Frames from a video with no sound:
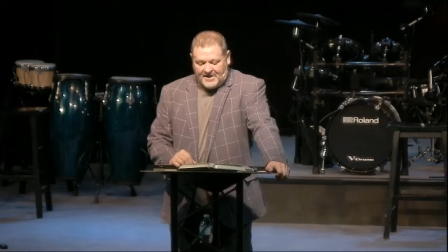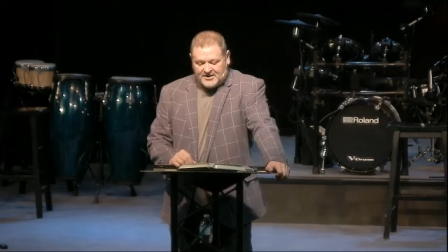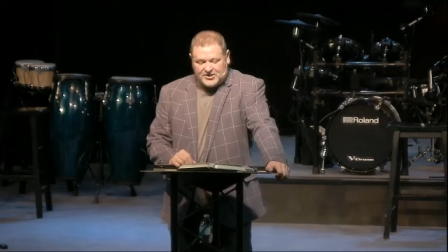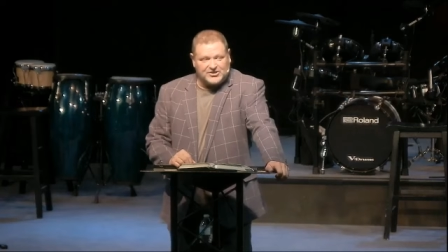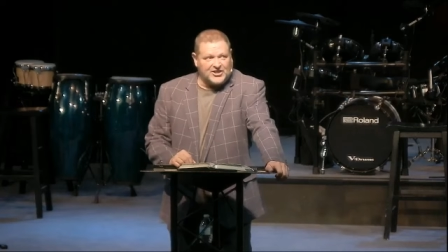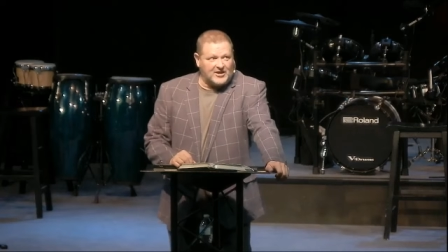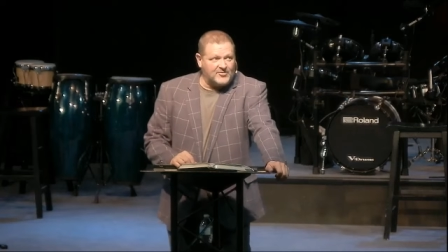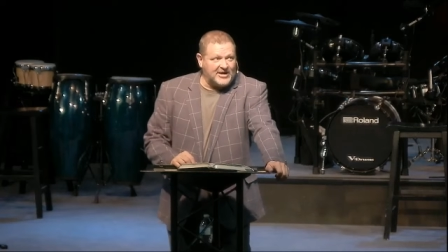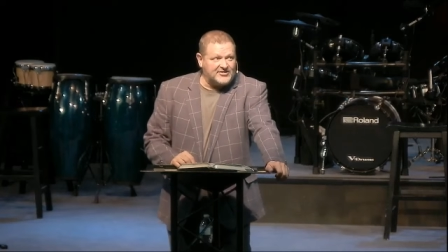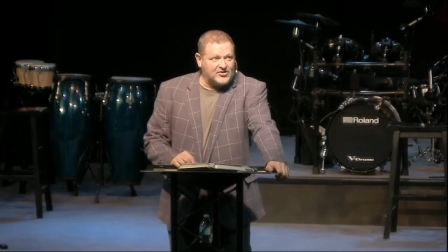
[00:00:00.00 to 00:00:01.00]
to
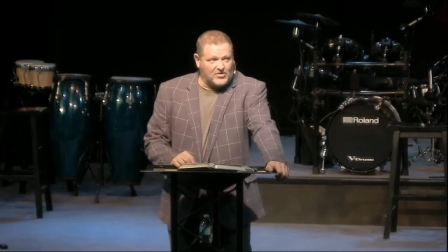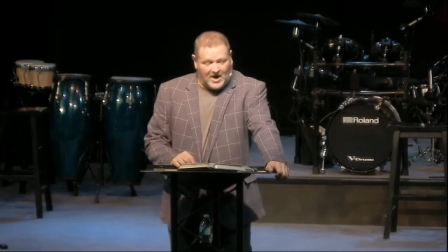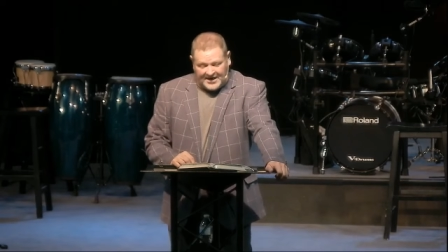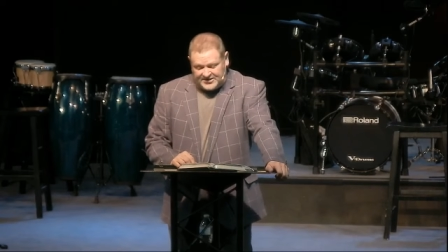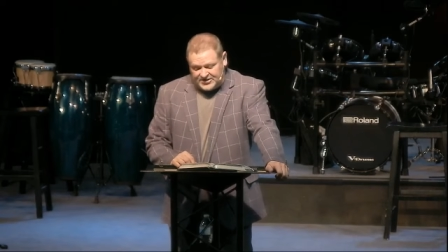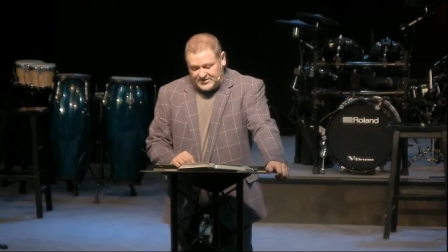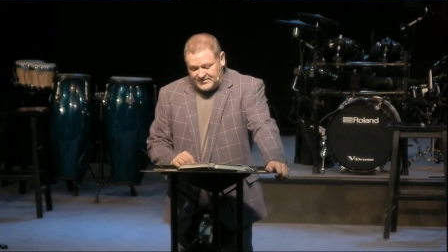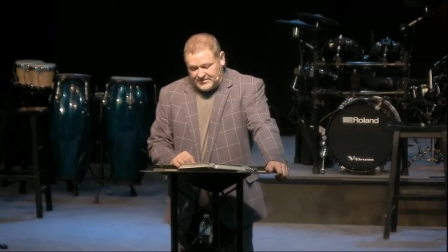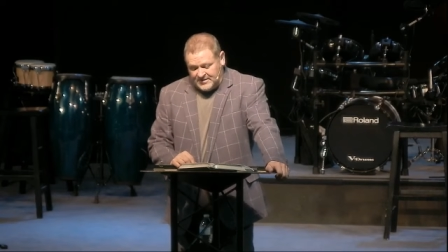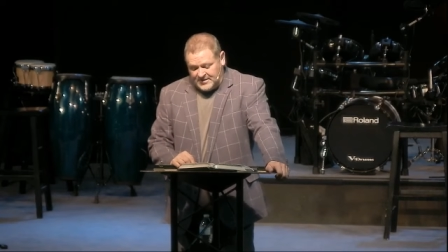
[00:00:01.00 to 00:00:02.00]
celebrate the Christ
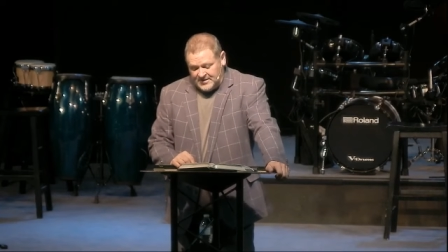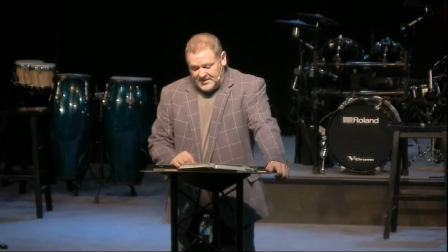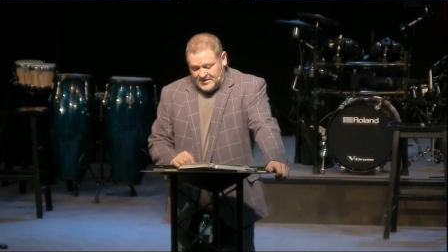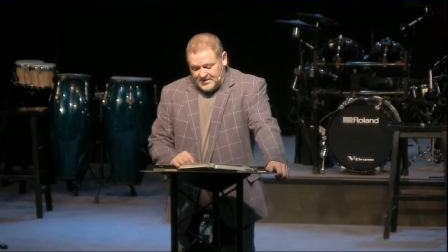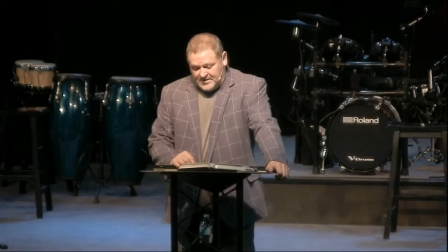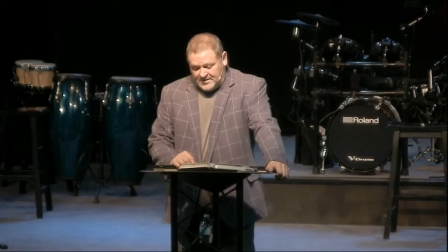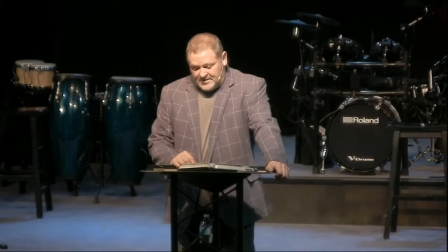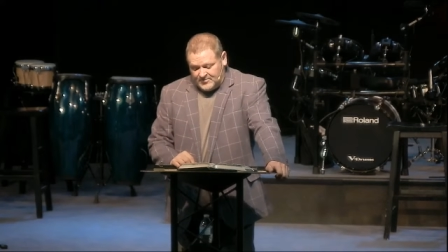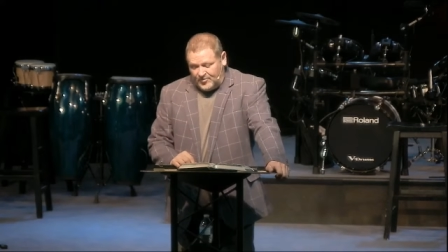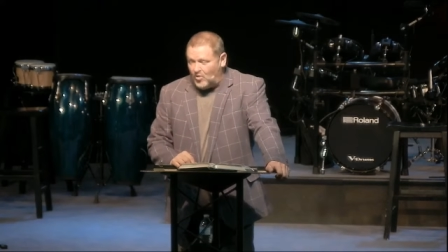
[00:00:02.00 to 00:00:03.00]

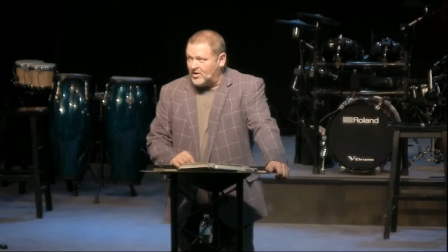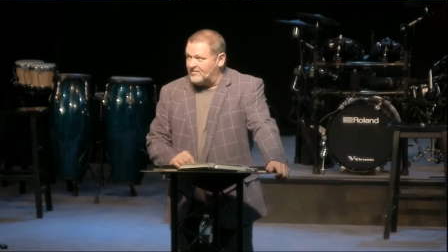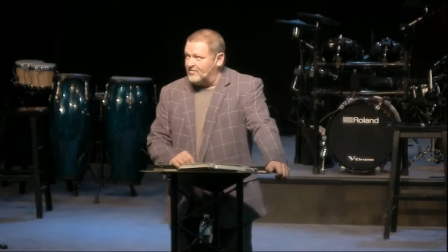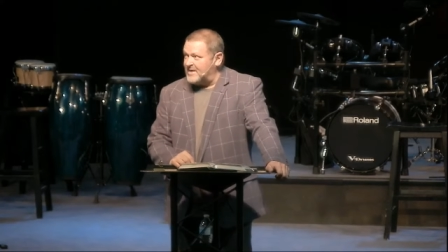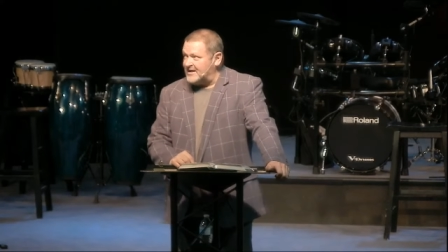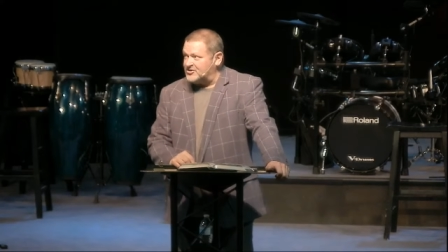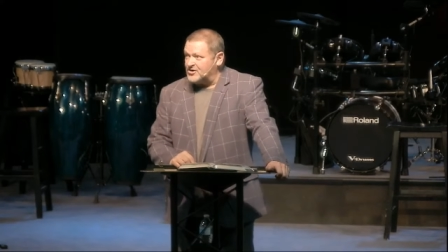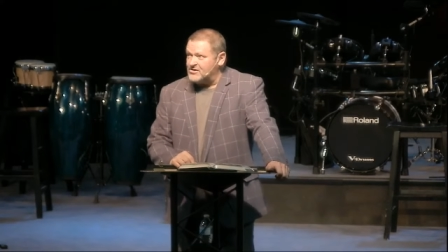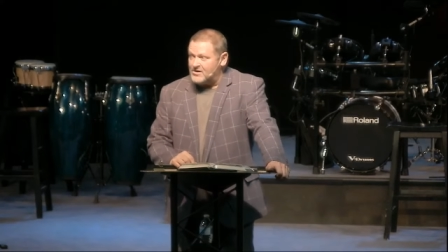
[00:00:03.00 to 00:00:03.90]
born of a manger